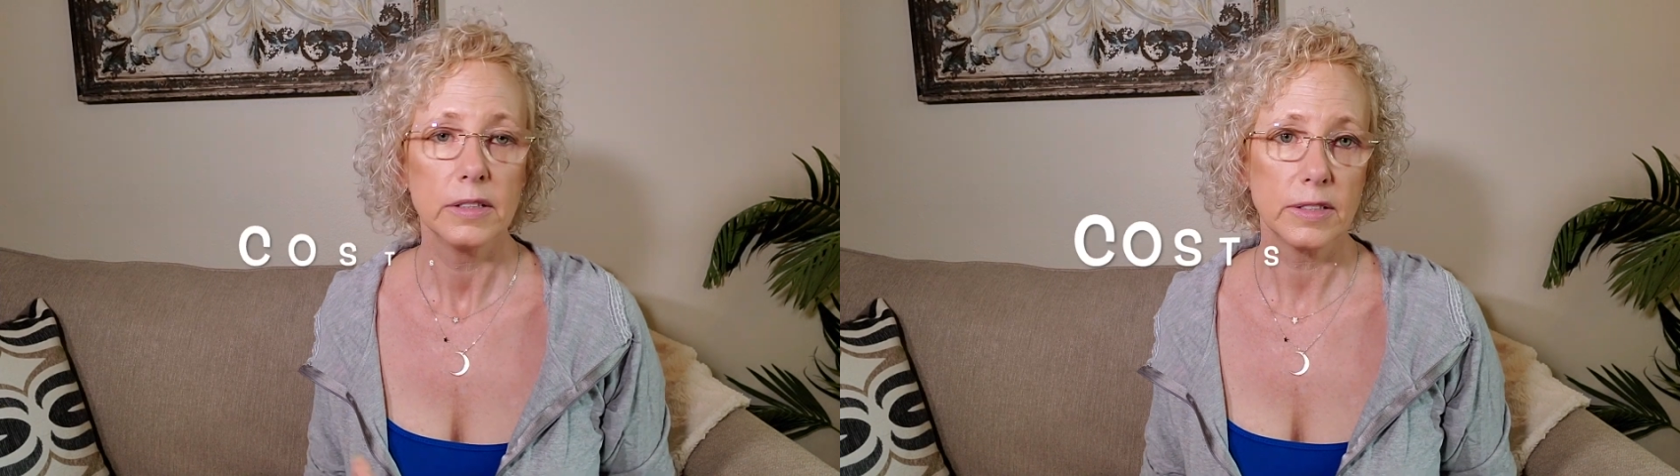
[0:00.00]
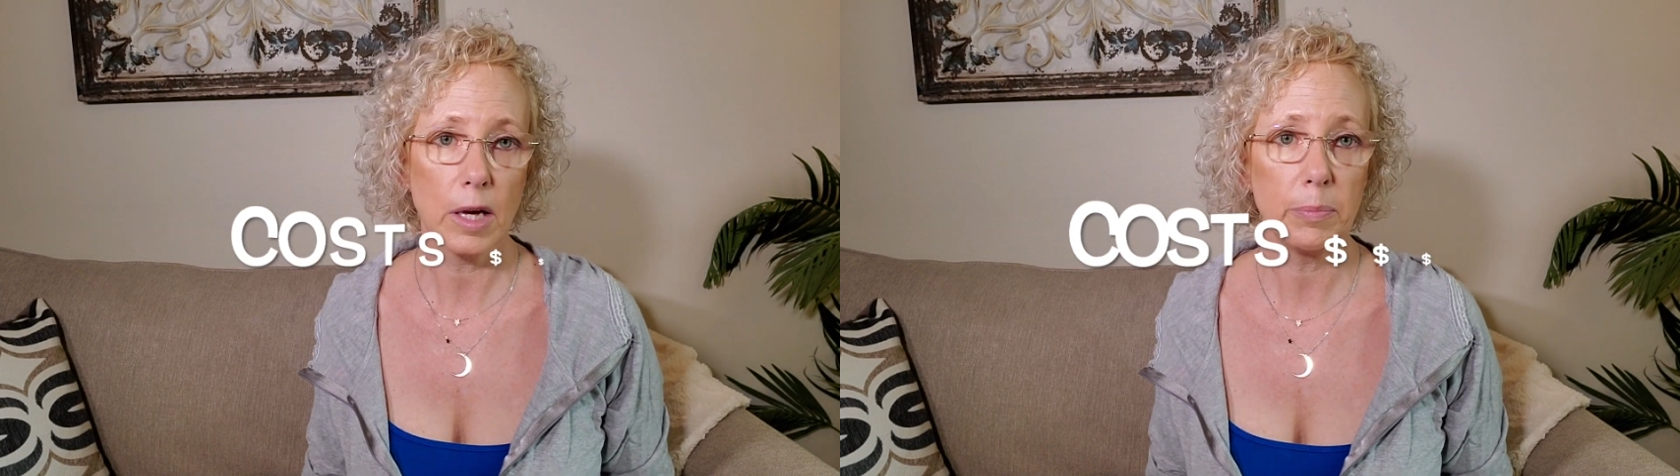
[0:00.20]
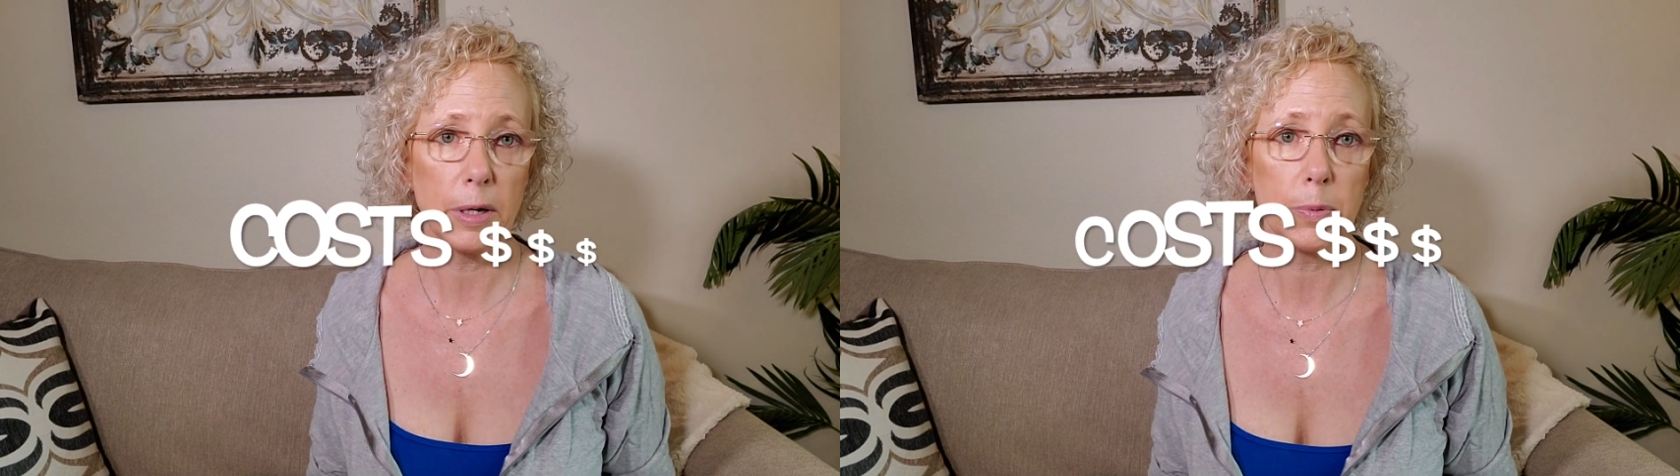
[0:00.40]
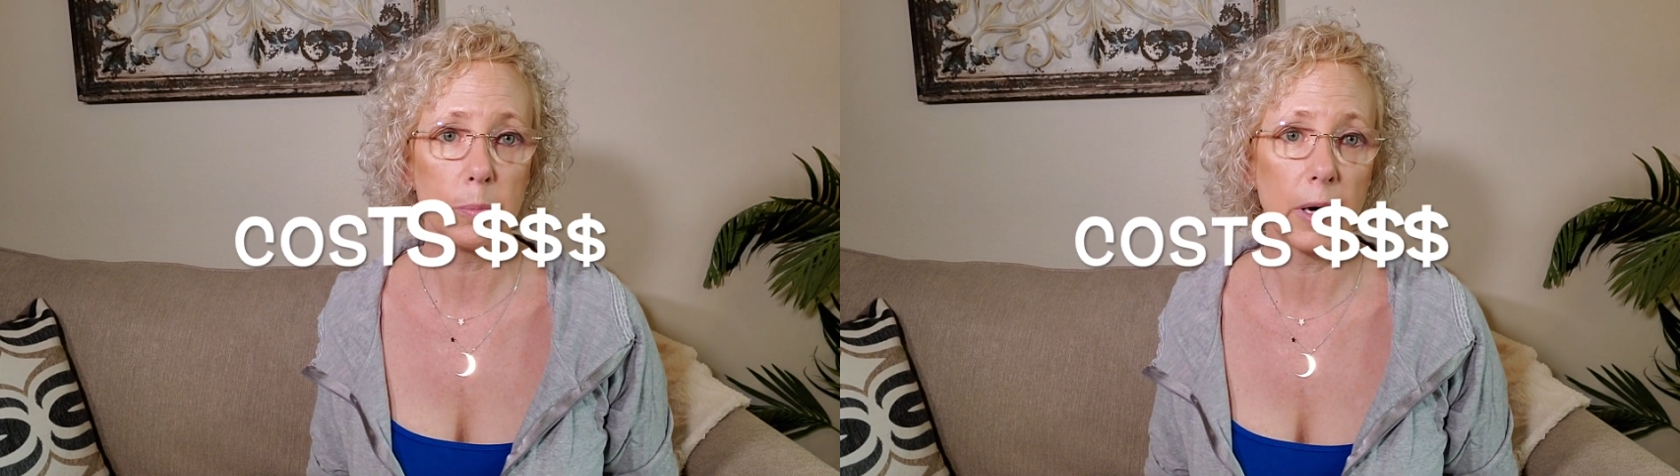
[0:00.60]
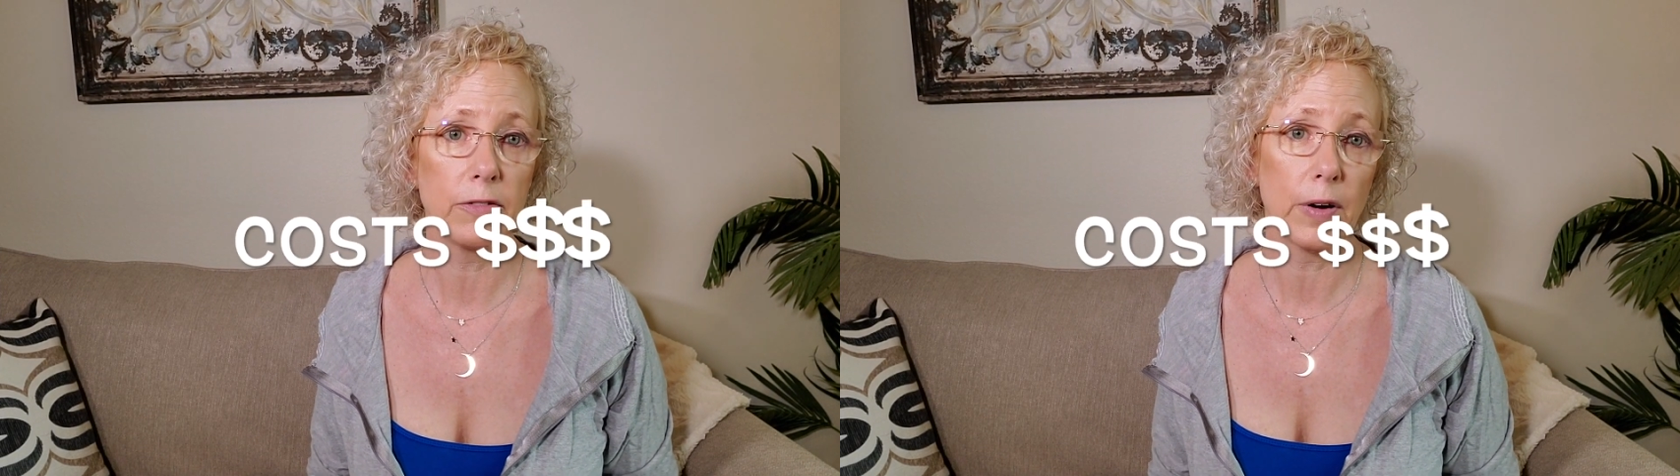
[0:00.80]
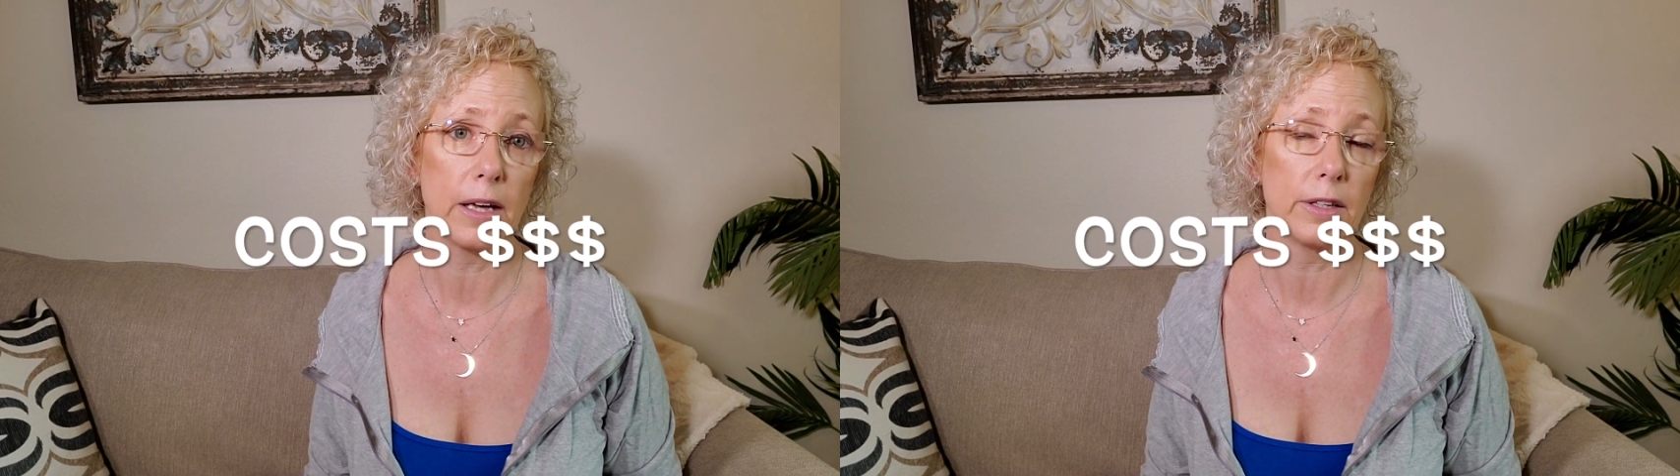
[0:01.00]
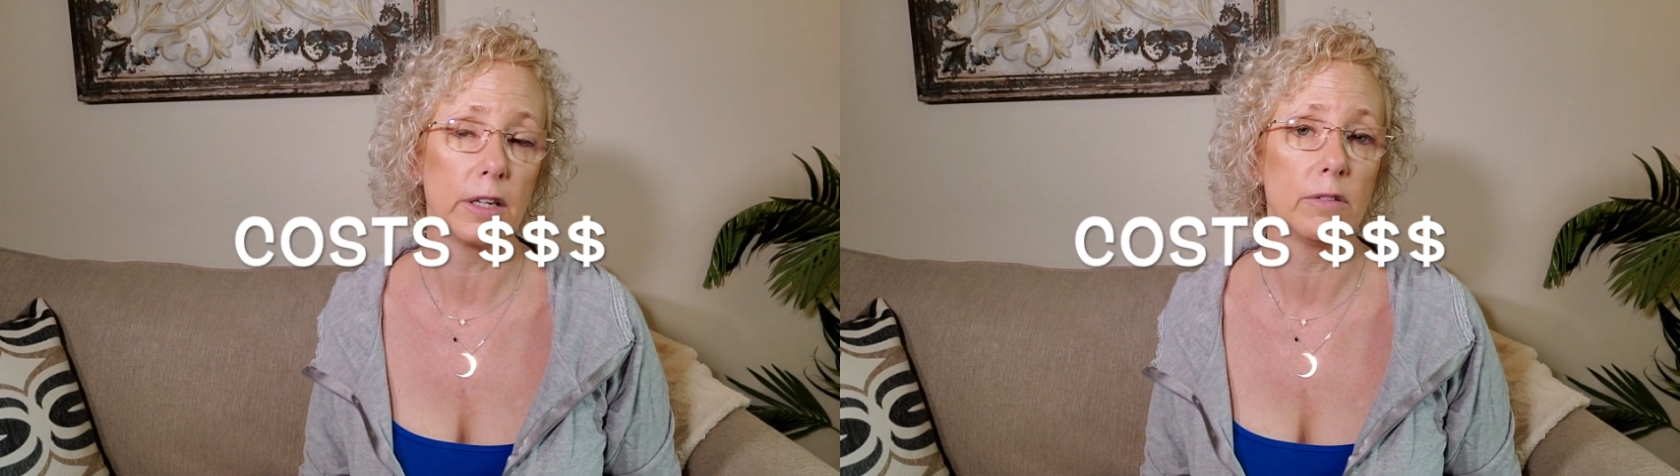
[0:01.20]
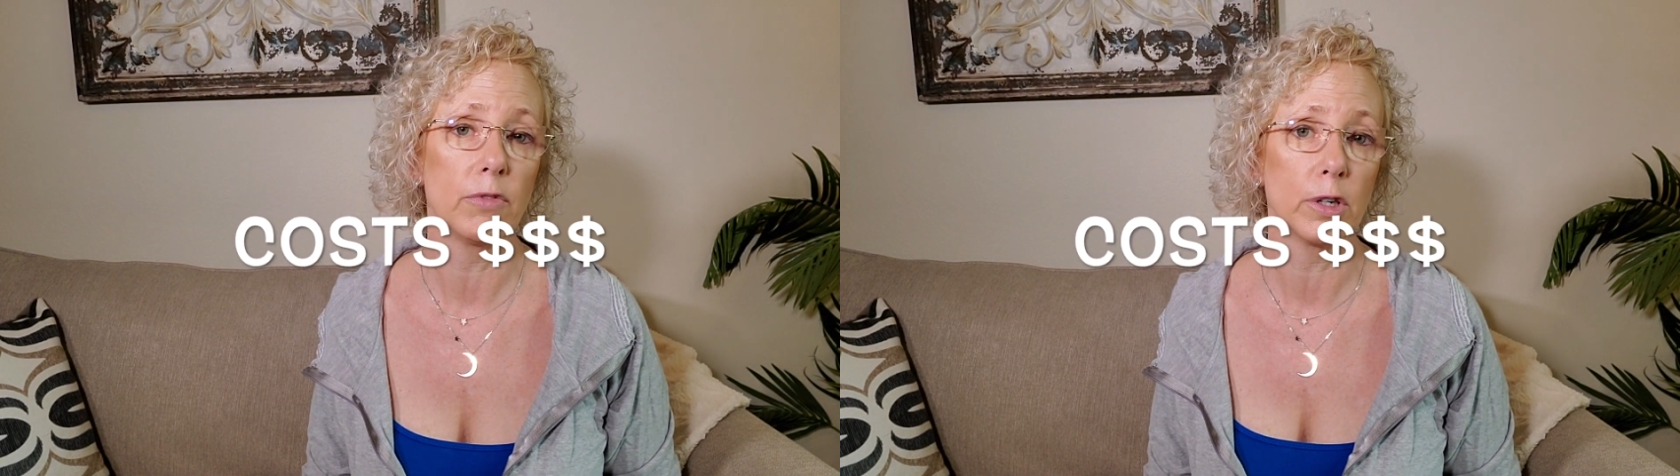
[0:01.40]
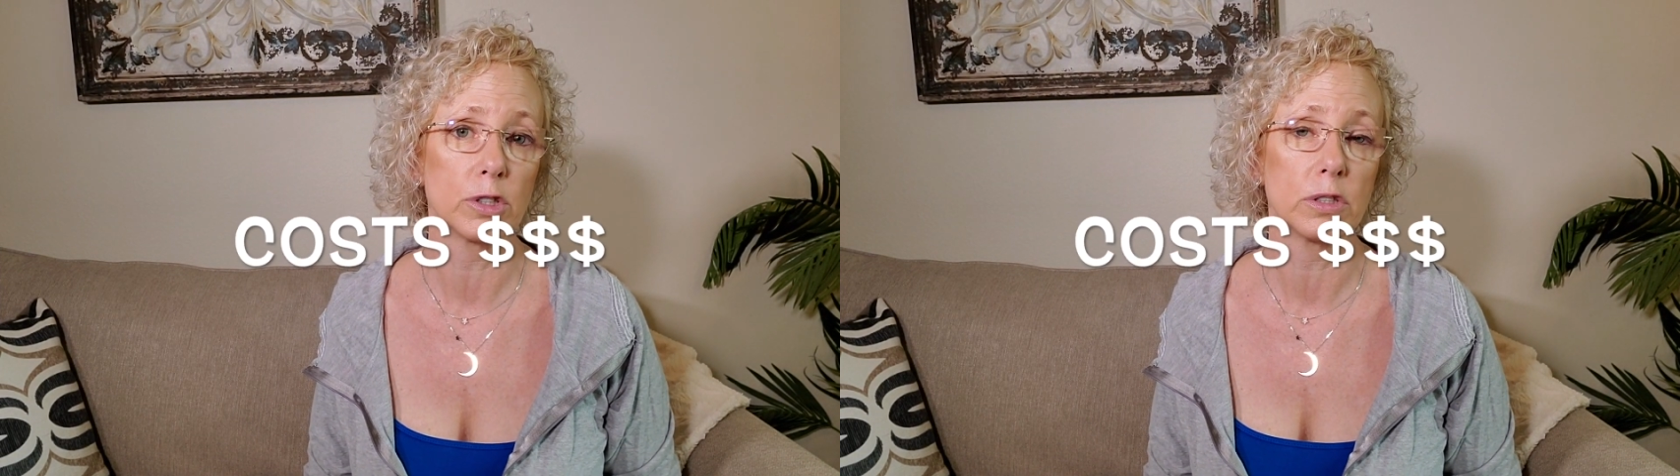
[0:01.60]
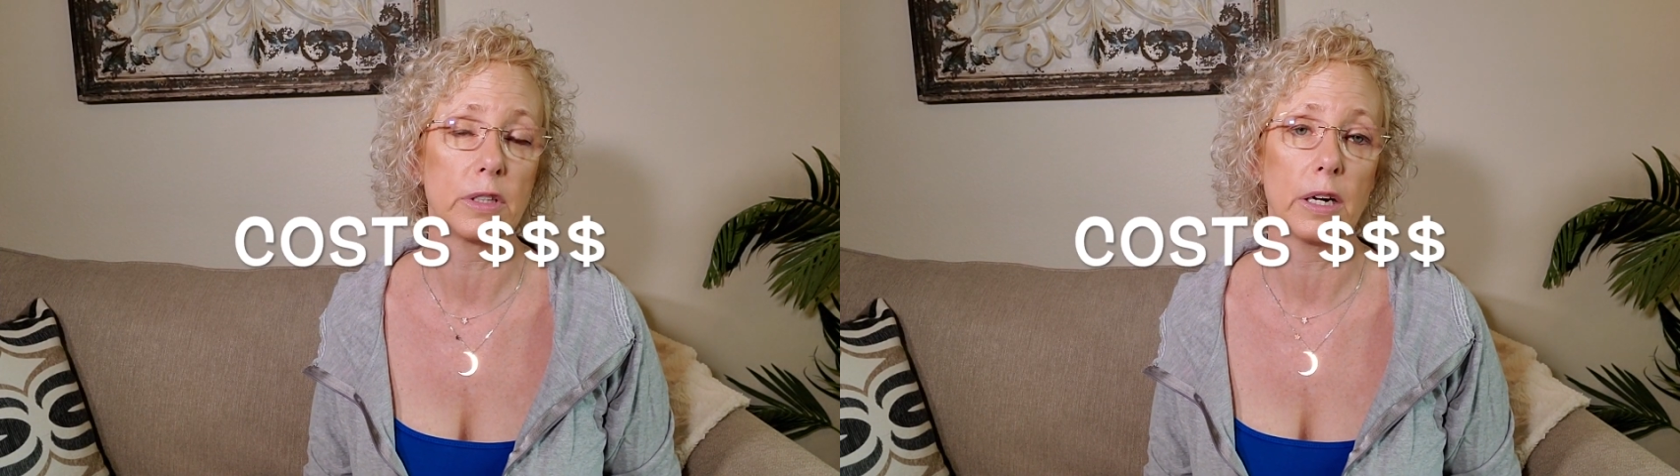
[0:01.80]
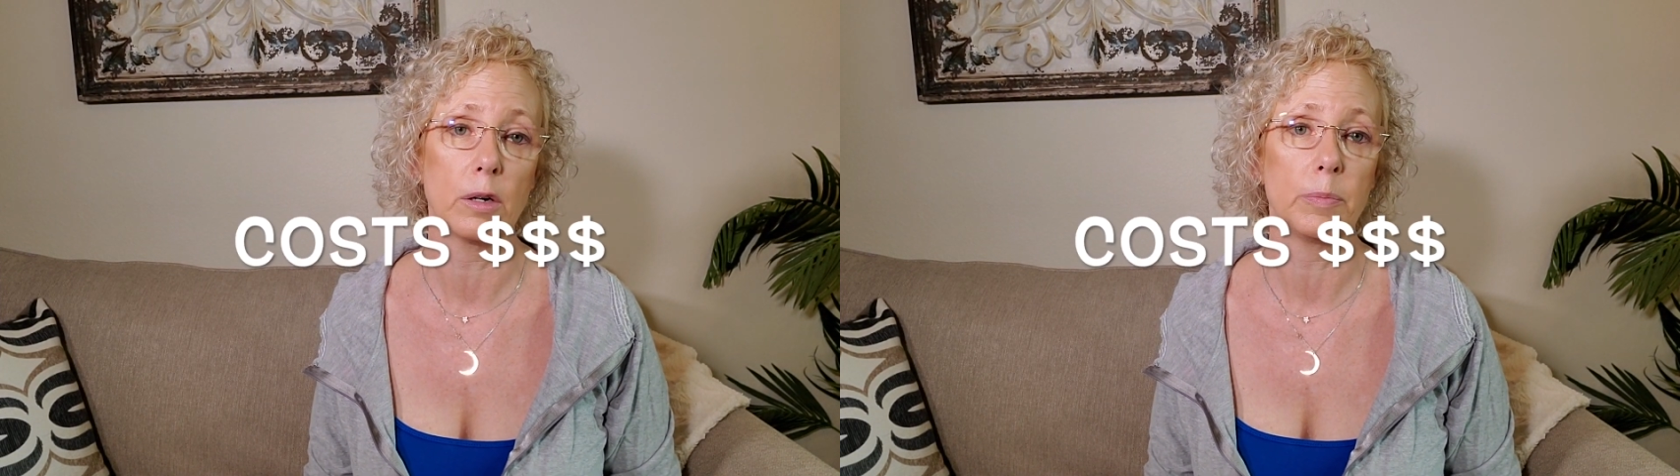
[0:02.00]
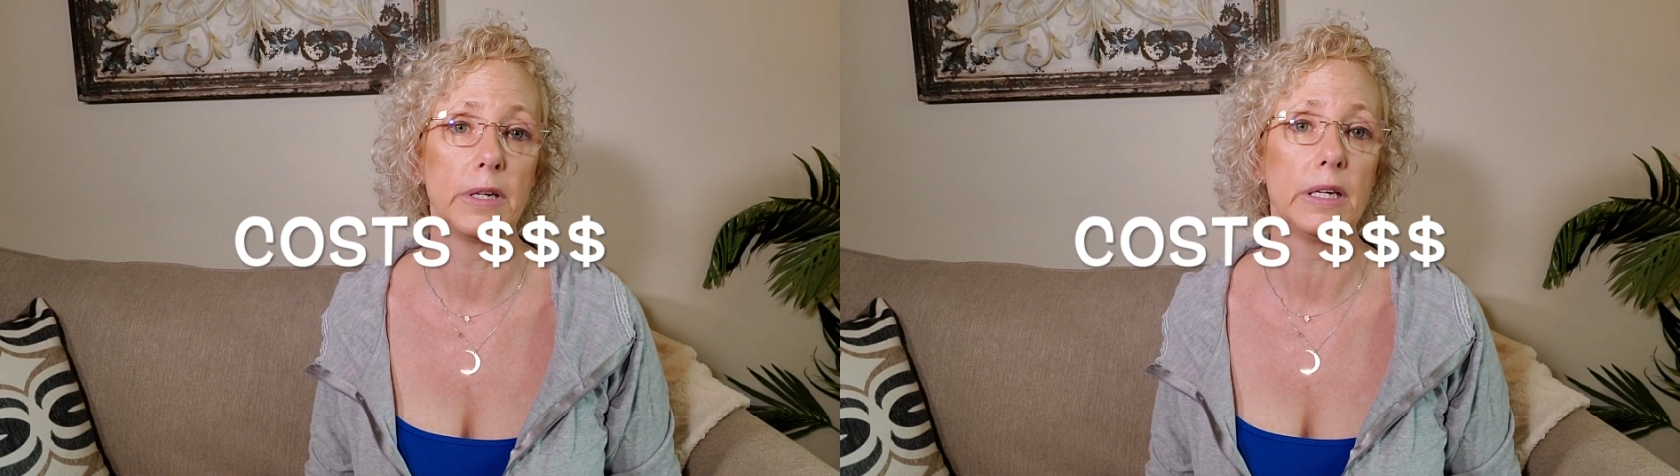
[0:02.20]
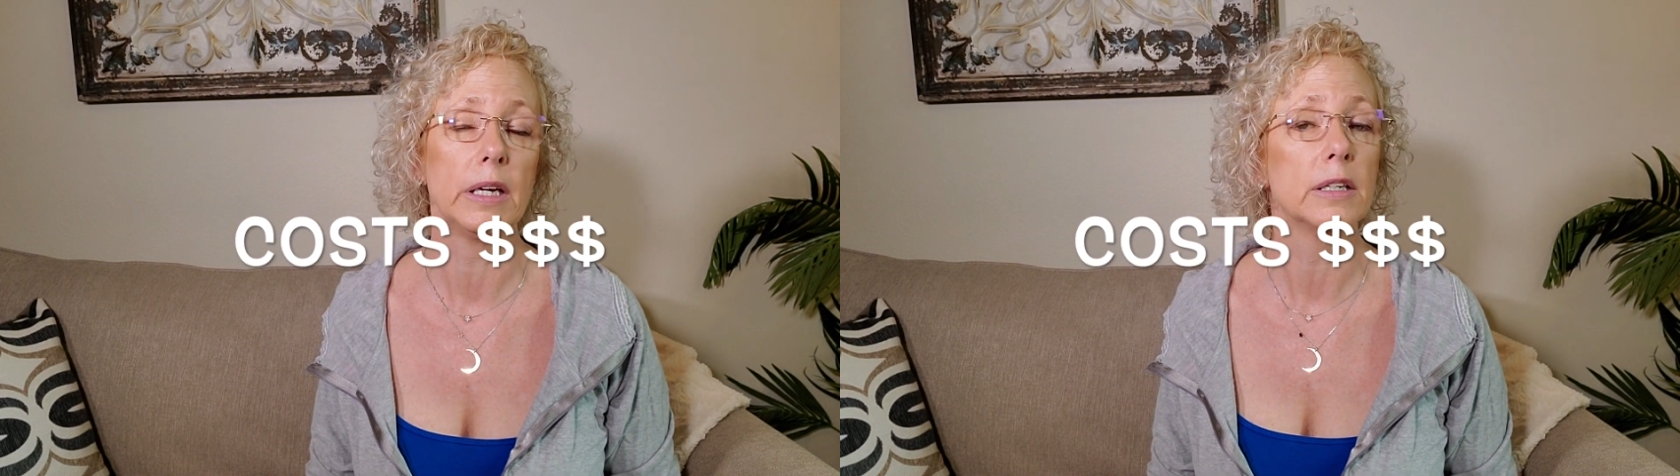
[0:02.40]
some people may find that inversion therapy